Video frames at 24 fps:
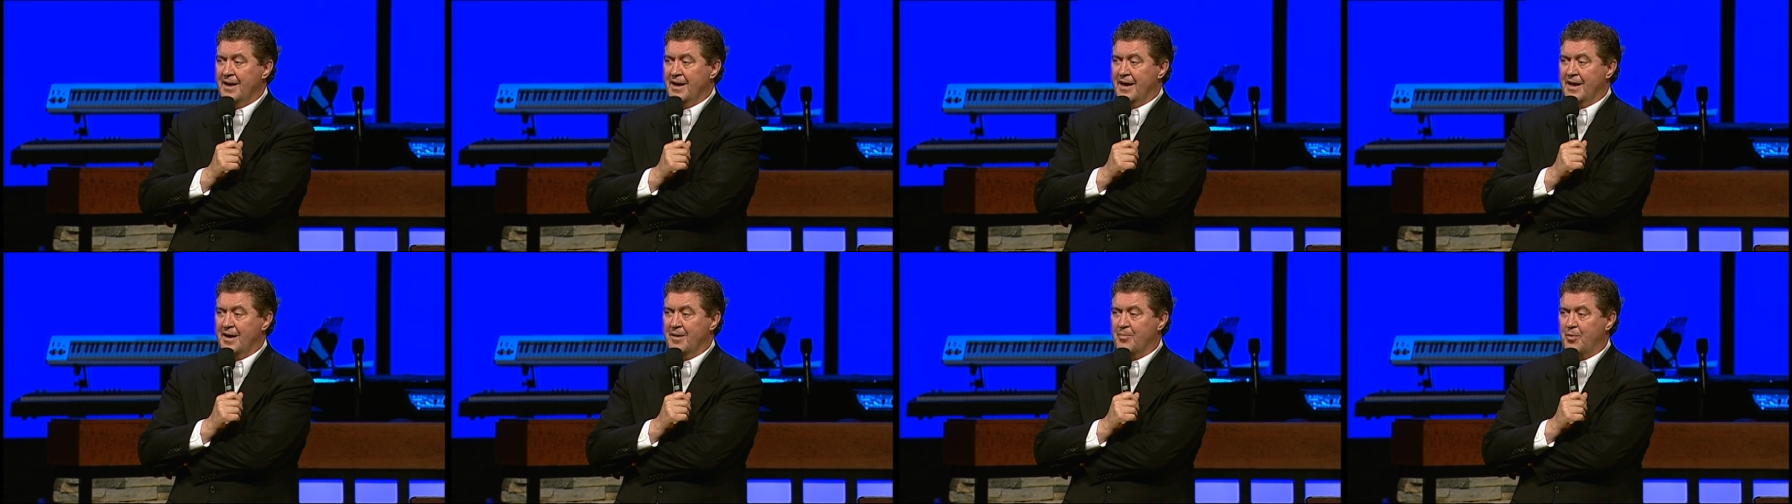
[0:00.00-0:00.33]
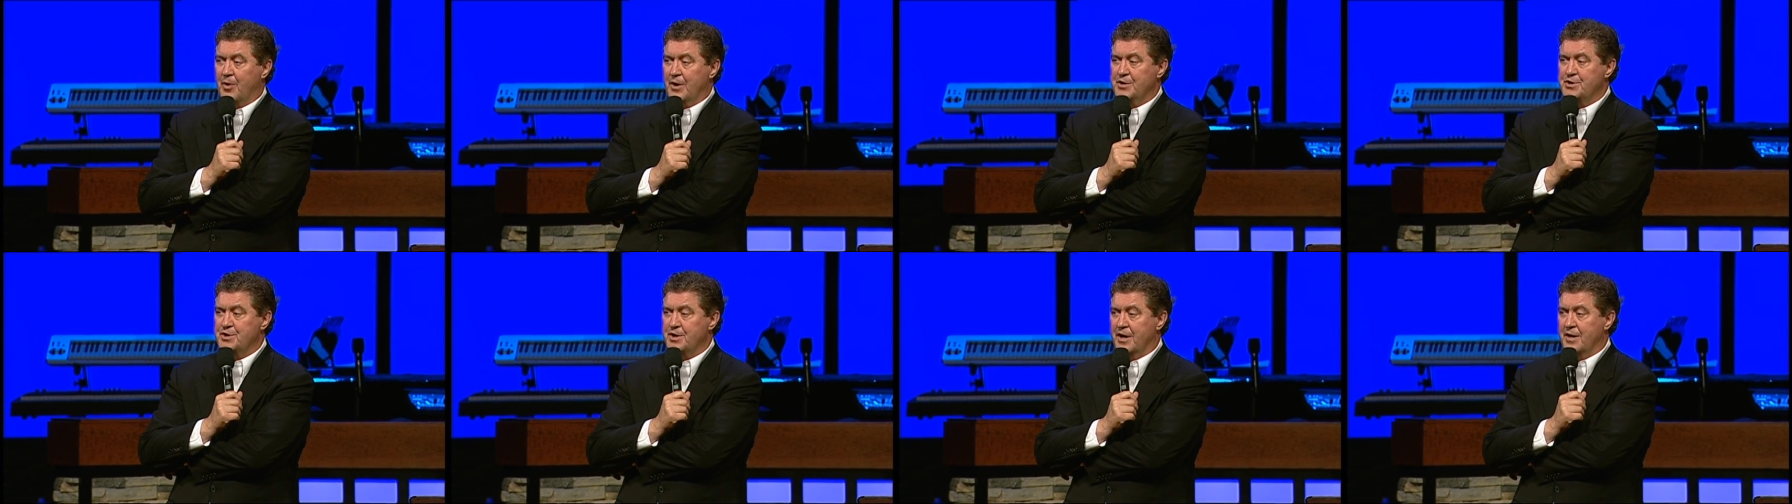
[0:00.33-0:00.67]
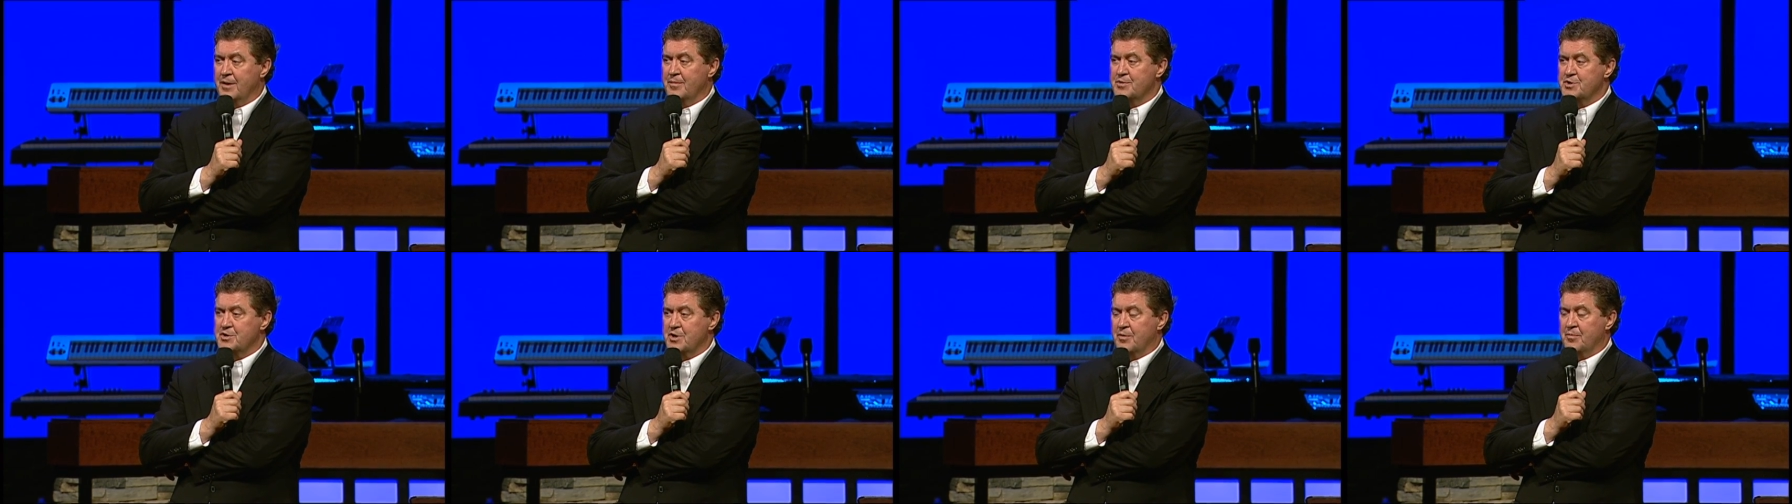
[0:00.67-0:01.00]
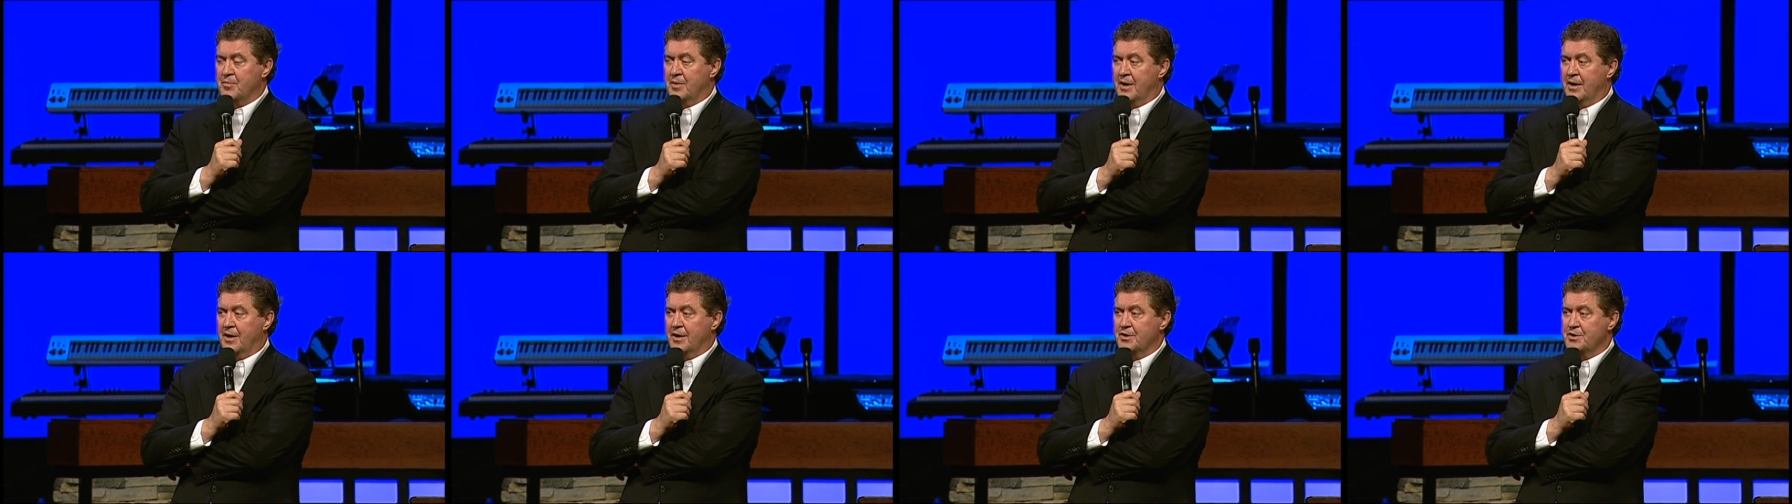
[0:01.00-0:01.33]
and appreciate him so
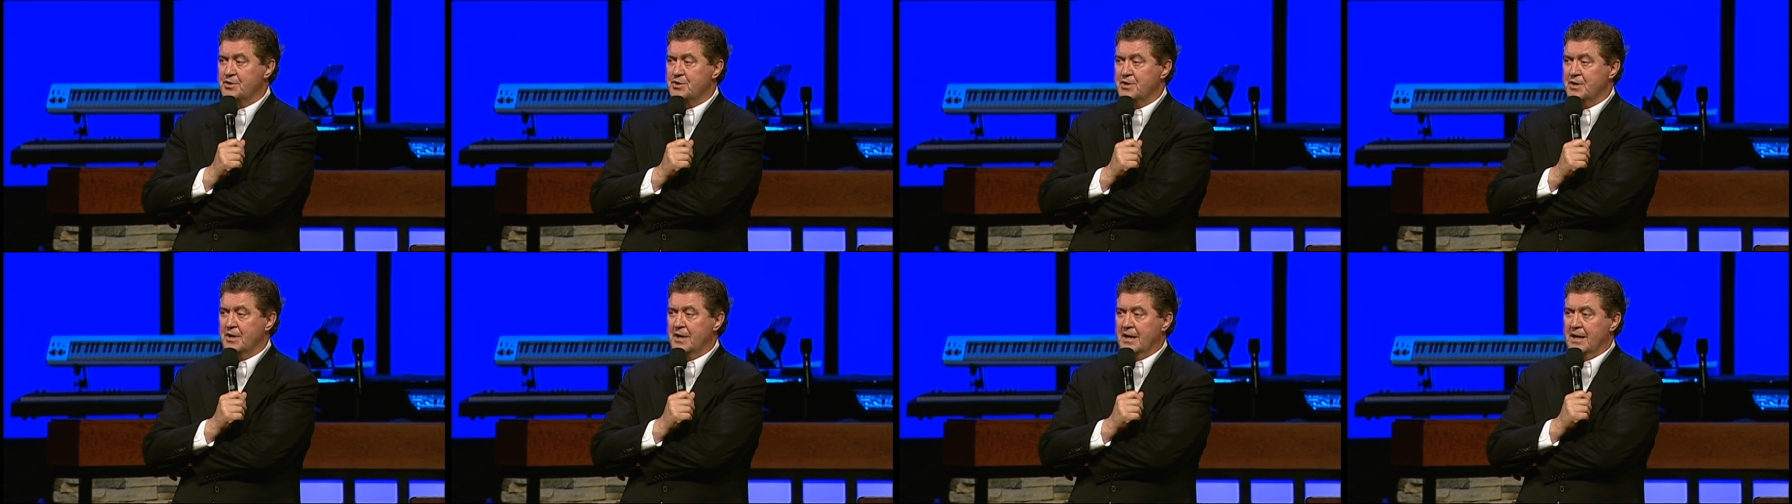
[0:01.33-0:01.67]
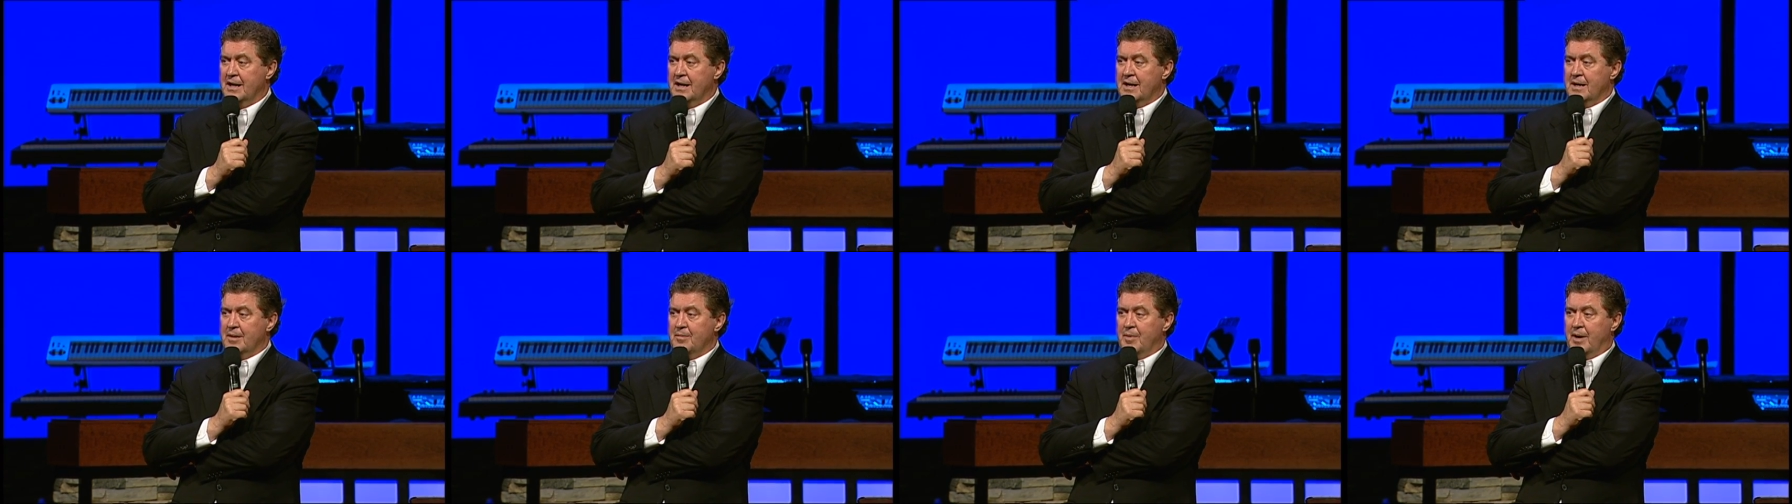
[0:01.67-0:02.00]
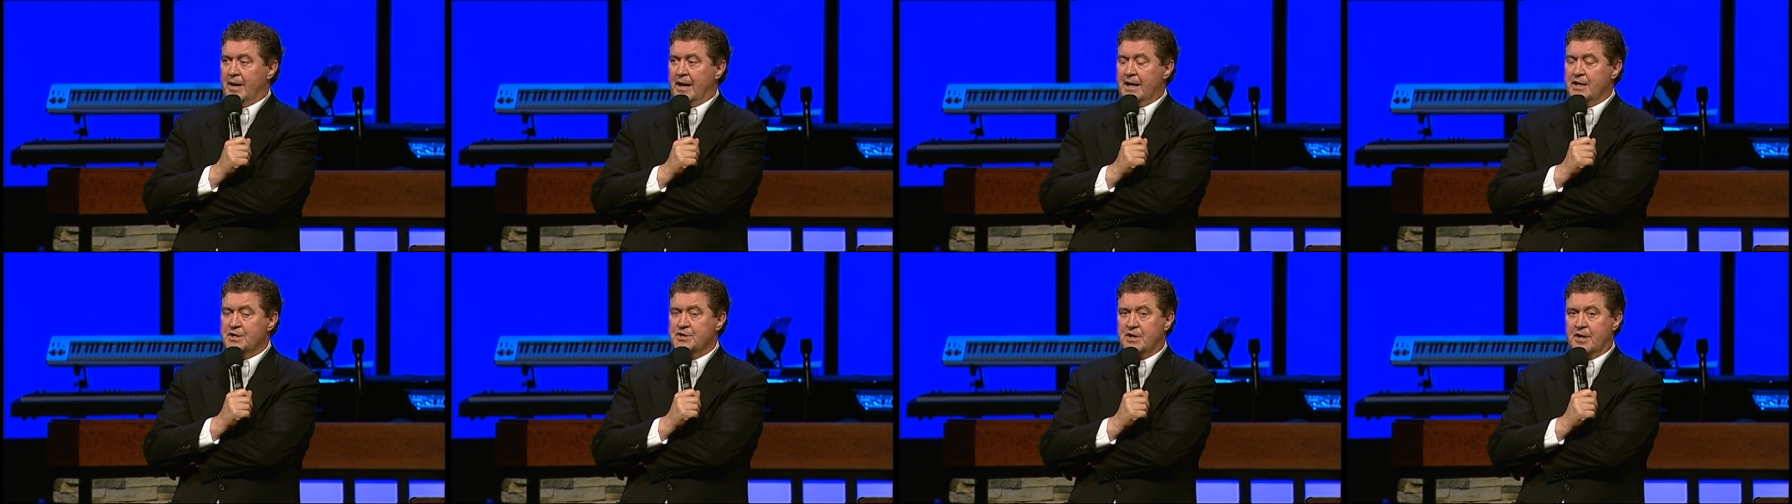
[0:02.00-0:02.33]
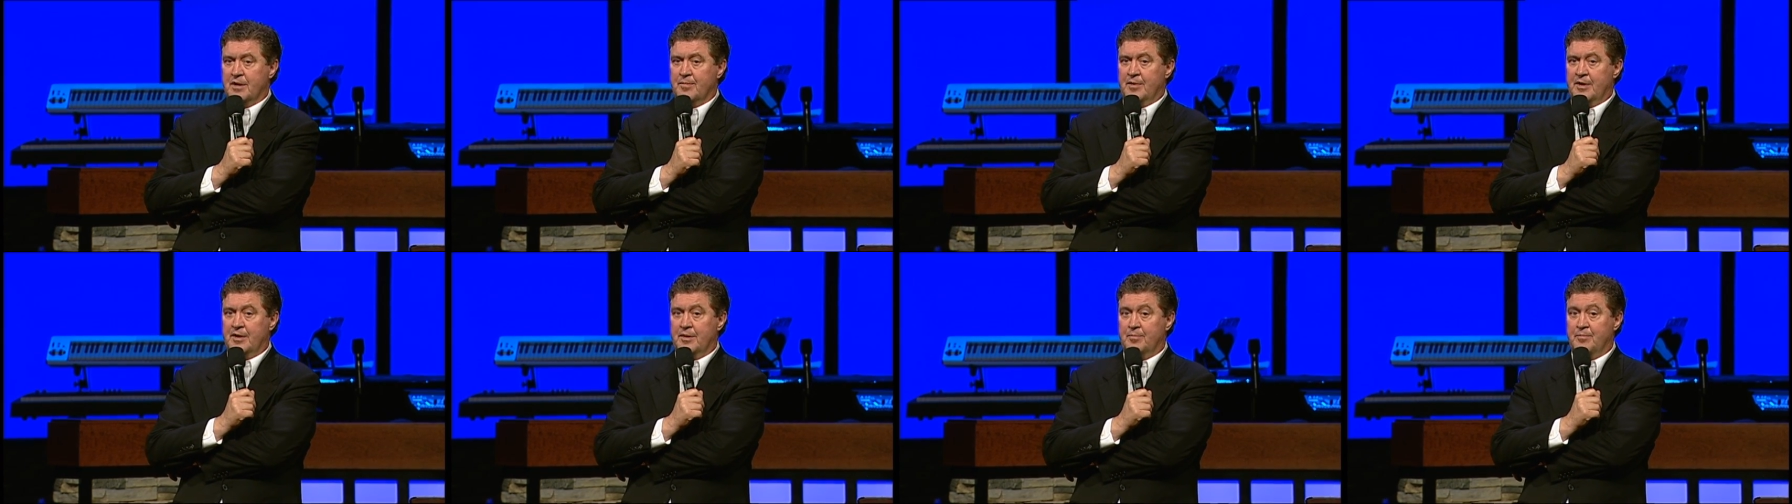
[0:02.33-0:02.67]
much. But he's
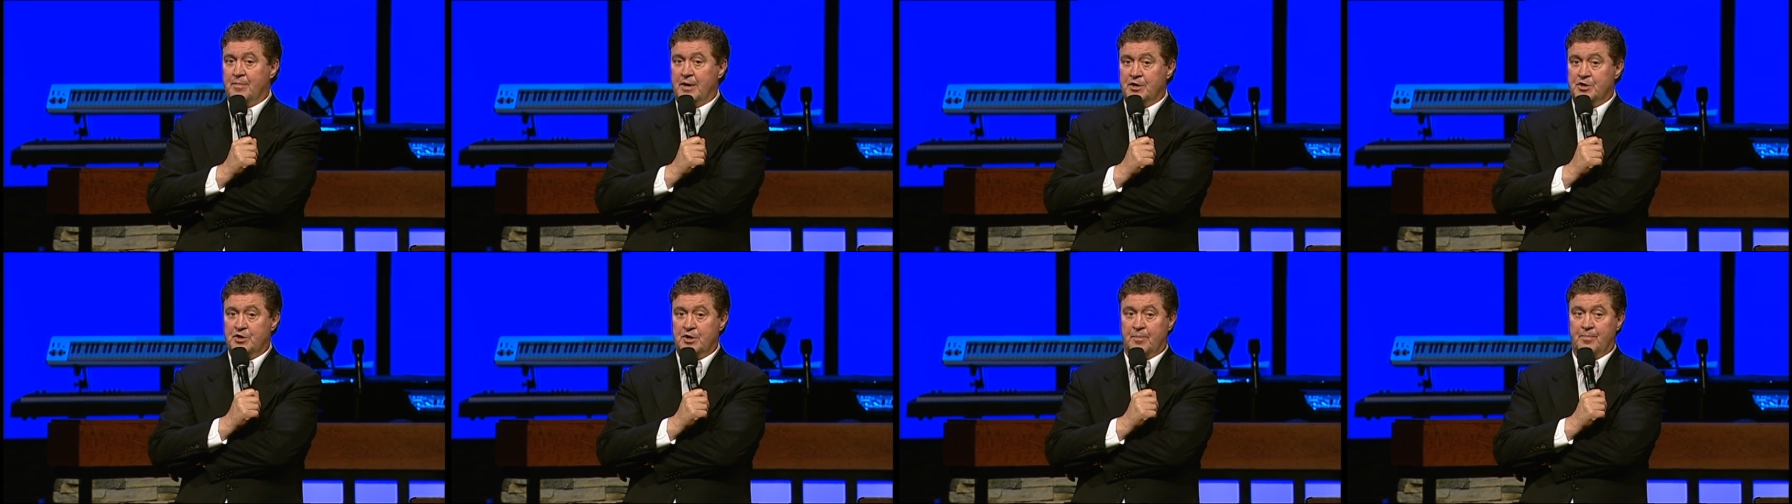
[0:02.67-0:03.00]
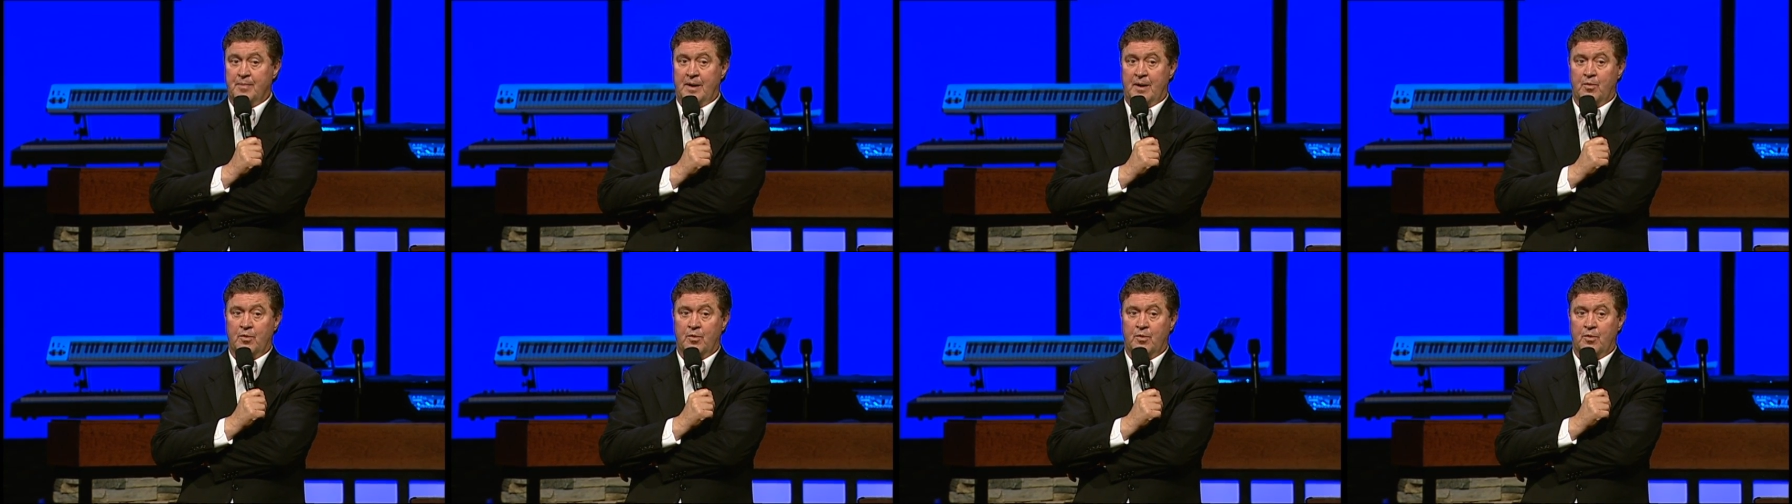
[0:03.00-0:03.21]
going to be the bishop.